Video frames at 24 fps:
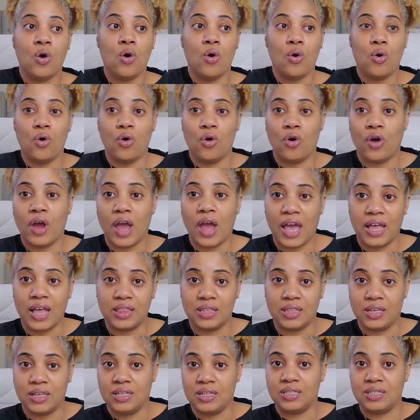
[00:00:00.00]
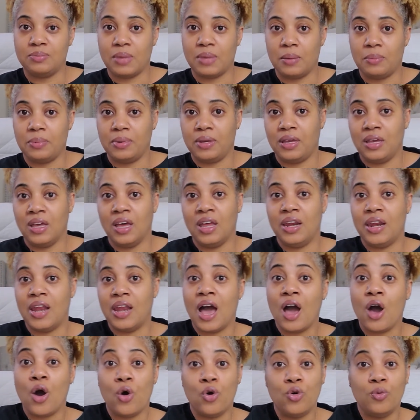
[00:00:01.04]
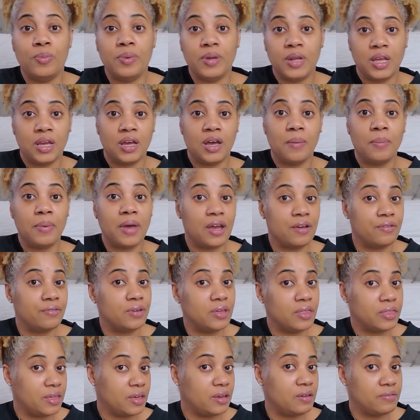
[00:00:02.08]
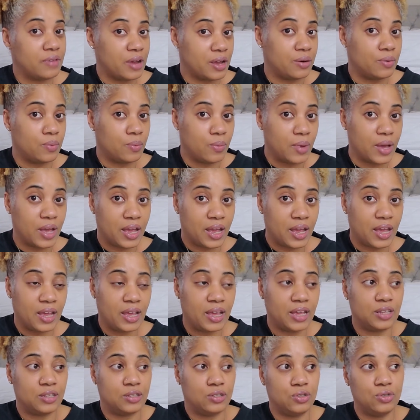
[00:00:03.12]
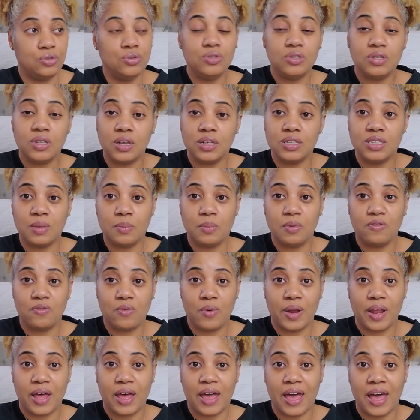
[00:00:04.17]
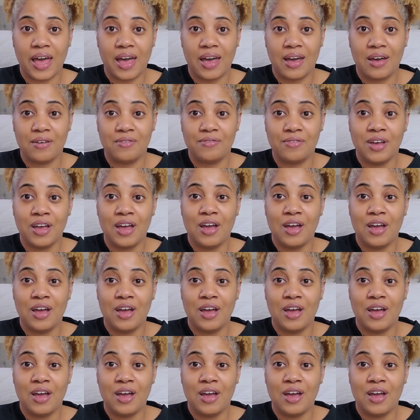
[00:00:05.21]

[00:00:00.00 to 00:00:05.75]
or at least maybe not opening up everything right away and using some of what I have